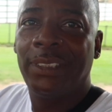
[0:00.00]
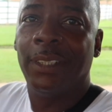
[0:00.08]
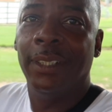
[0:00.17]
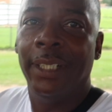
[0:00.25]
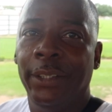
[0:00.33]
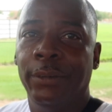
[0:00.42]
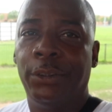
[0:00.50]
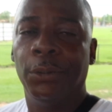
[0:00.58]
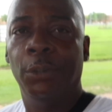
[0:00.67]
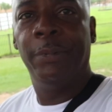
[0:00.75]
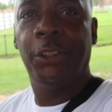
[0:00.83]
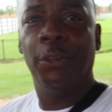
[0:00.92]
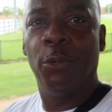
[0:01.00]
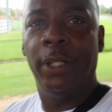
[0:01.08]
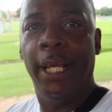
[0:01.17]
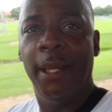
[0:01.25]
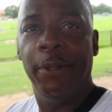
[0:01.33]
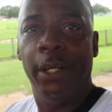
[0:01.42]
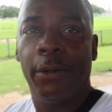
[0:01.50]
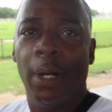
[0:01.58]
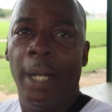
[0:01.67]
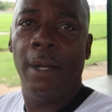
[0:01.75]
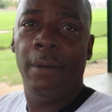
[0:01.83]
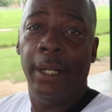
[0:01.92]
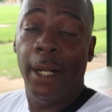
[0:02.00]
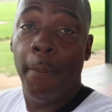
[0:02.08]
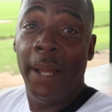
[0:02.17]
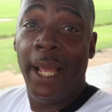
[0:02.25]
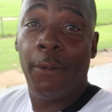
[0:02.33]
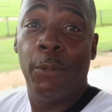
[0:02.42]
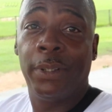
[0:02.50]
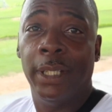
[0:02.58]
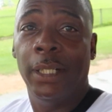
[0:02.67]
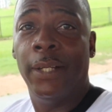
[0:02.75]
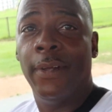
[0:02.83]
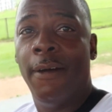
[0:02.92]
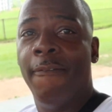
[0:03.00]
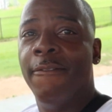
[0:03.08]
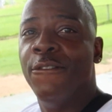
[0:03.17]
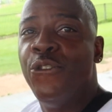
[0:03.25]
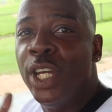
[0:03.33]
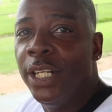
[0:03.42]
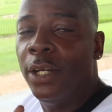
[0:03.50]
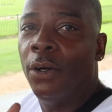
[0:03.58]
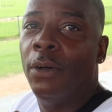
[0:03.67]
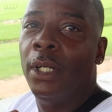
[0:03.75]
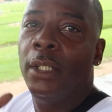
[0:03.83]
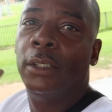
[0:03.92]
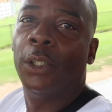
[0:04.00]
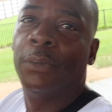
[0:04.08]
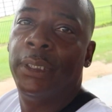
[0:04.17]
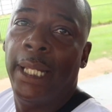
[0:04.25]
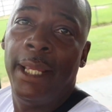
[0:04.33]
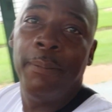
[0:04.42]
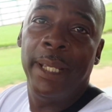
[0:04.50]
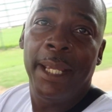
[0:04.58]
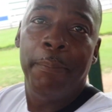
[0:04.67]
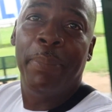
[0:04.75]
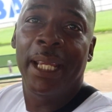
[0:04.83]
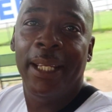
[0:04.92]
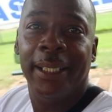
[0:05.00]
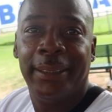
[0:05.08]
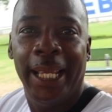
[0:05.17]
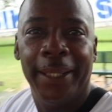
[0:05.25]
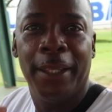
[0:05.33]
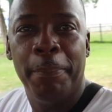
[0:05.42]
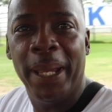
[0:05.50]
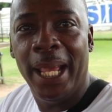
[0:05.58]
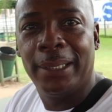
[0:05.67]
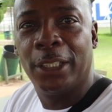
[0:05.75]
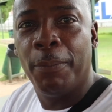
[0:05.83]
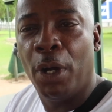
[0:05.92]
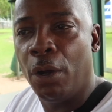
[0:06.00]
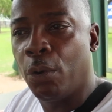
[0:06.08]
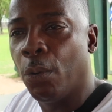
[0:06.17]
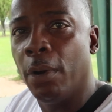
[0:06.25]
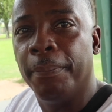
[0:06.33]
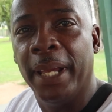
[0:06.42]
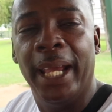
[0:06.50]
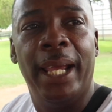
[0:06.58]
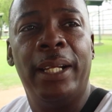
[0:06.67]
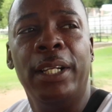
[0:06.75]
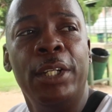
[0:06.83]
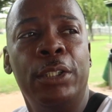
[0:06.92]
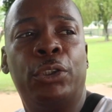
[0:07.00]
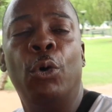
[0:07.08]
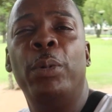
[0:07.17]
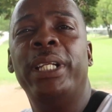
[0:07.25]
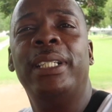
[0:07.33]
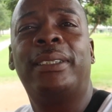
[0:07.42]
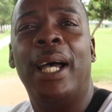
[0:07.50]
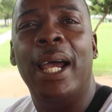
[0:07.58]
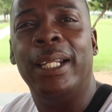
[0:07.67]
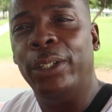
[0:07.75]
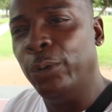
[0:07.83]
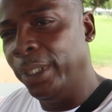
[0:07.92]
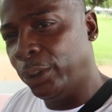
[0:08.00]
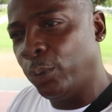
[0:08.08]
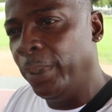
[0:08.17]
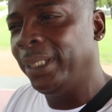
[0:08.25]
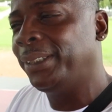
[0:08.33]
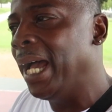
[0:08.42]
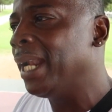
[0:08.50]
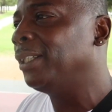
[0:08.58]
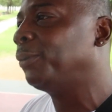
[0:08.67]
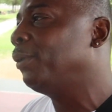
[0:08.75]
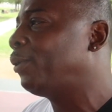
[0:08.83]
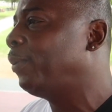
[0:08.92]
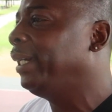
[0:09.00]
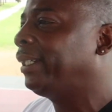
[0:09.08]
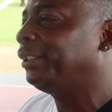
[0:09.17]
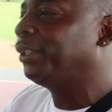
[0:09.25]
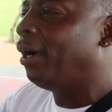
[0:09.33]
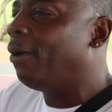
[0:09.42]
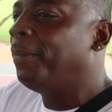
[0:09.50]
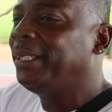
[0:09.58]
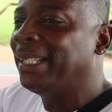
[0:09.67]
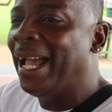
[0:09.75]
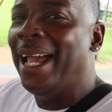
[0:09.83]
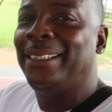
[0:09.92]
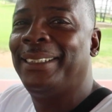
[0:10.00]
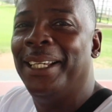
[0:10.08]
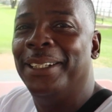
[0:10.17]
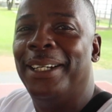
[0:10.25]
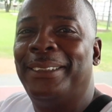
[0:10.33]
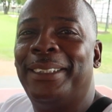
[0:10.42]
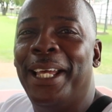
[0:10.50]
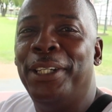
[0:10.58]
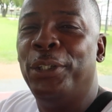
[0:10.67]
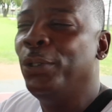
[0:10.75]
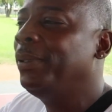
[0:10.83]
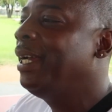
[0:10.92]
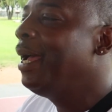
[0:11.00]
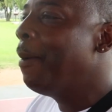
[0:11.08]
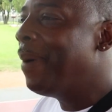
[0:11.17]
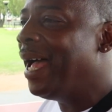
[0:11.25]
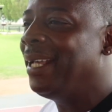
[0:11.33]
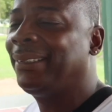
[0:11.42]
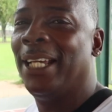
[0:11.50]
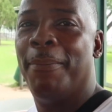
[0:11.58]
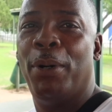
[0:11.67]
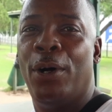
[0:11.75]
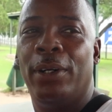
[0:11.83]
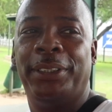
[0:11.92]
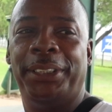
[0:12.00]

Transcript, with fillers: What's good, YouTube? It's your boy Damian Cryer, and I'm back with another video. So today, me and Bing is at the basketball court, man. So we decided to do this quick challenge real quick because y'all always asking us that do basketball